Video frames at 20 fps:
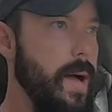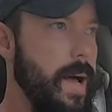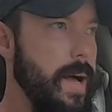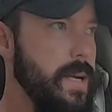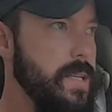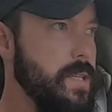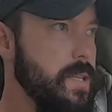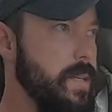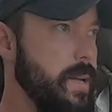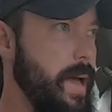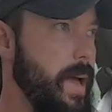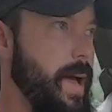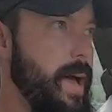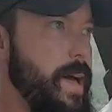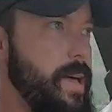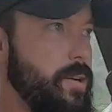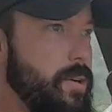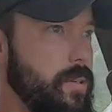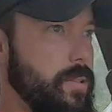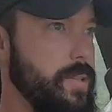As an
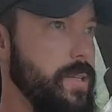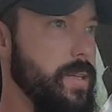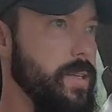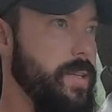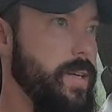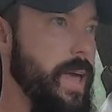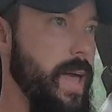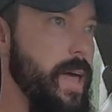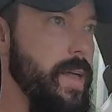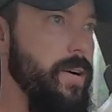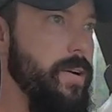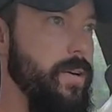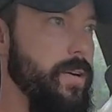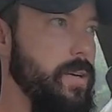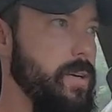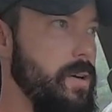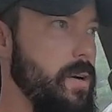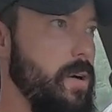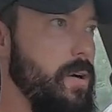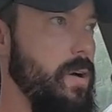adult in
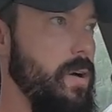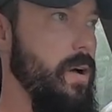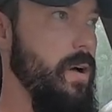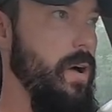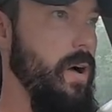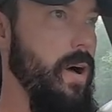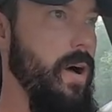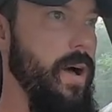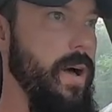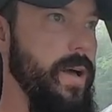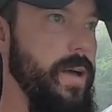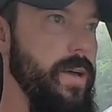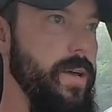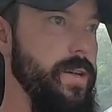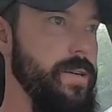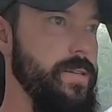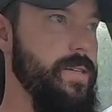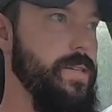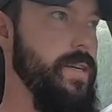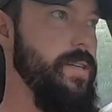Canada,
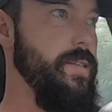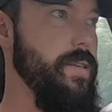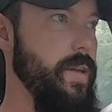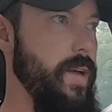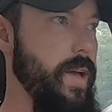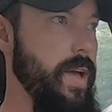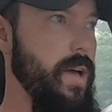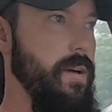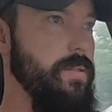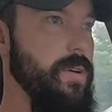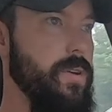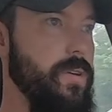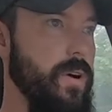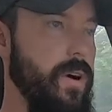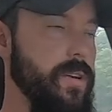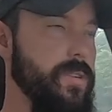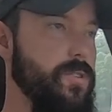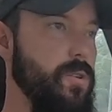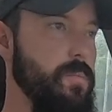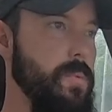I didn't have a
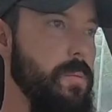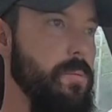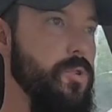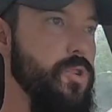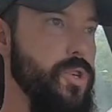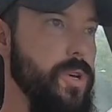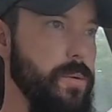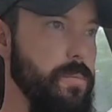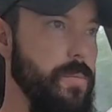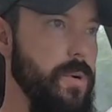Costco membership.